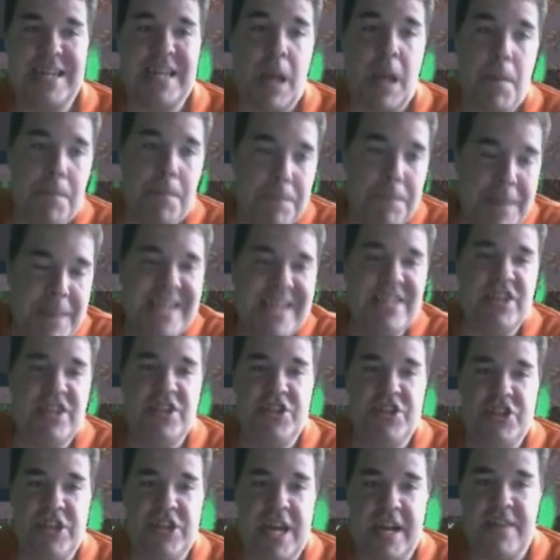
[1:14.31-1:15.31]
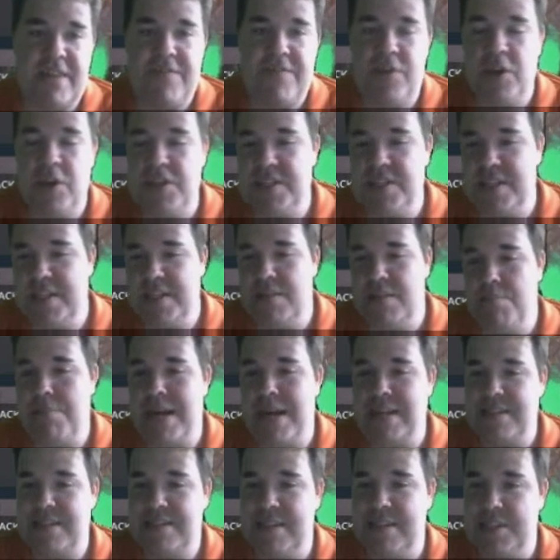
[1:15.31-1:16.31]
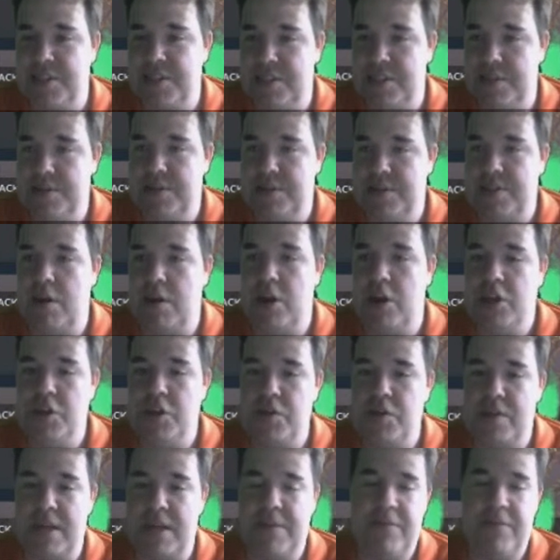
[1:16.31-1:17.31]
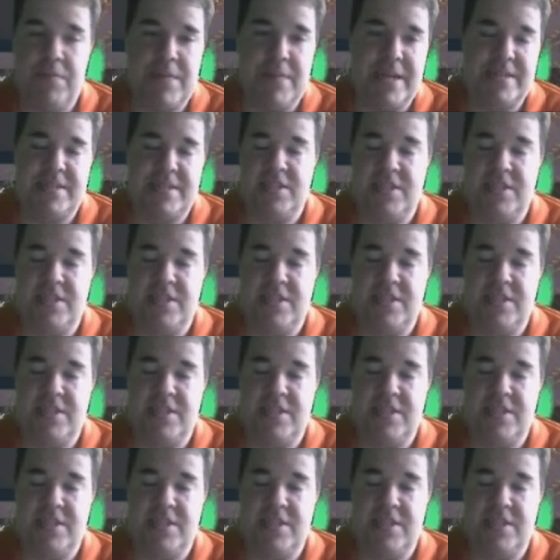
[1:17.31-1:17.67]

Bait Shack 13 max distance. Now I use that for max distance,